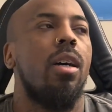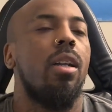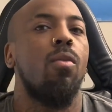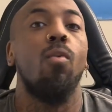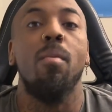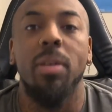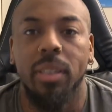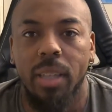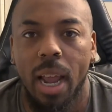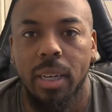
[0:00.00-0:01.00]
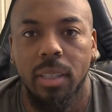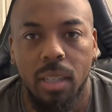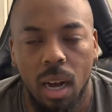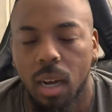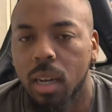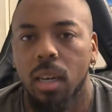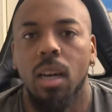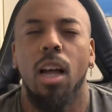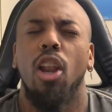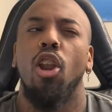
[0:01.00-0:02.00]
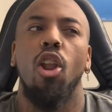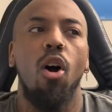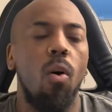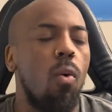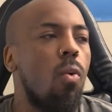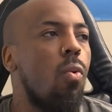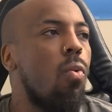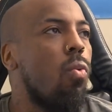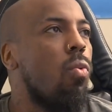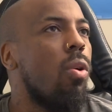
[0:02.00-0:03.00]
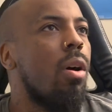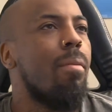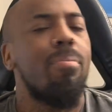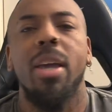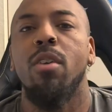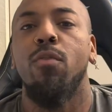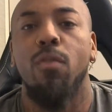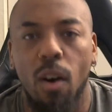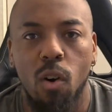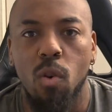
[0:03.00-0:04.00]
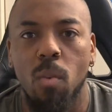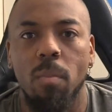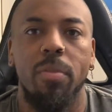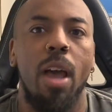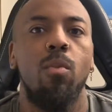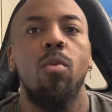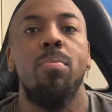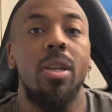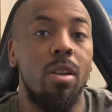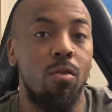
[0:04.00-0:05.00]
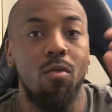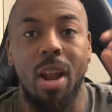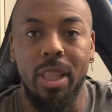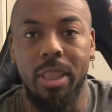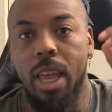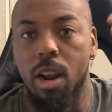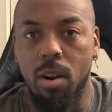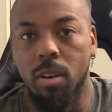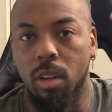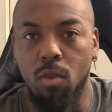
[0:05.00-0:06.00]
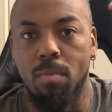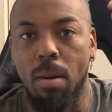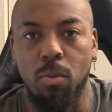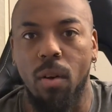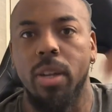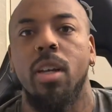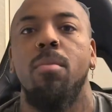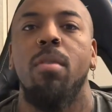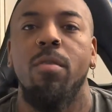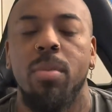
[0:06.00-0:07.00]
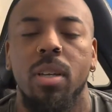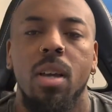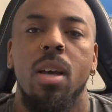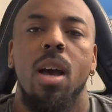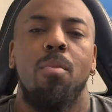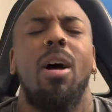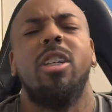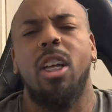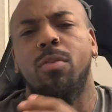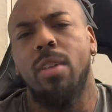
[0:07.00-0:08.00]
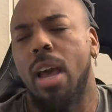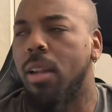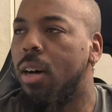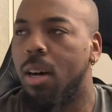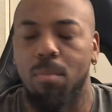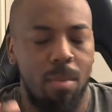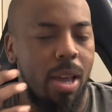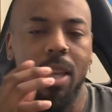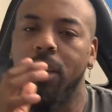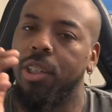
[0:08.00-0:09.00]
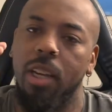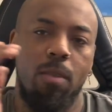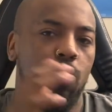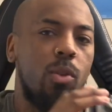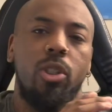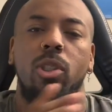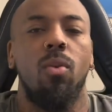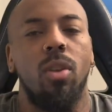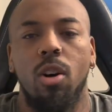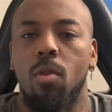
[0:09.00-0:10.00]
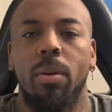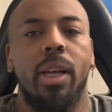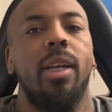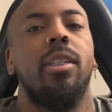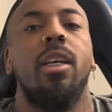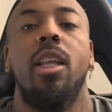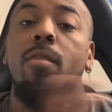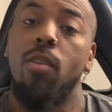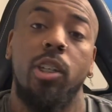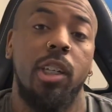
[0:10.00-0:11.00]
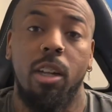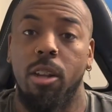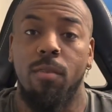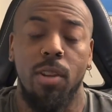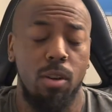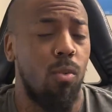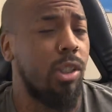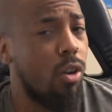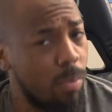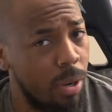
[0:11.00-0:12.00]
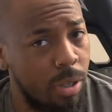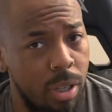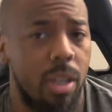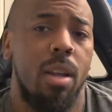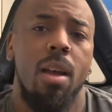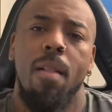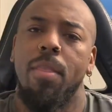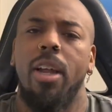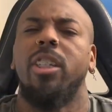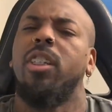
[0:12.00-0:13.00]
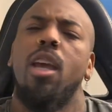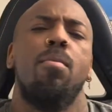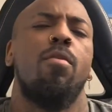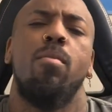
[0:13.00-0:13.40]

women's Nike Dunk Low Pink Foam. That will be right there, the little bubble right there above me. Apologize for that. My energy level was so low, but like I said, if y'all checked out that video, which I hope y'all did, that I just came back from a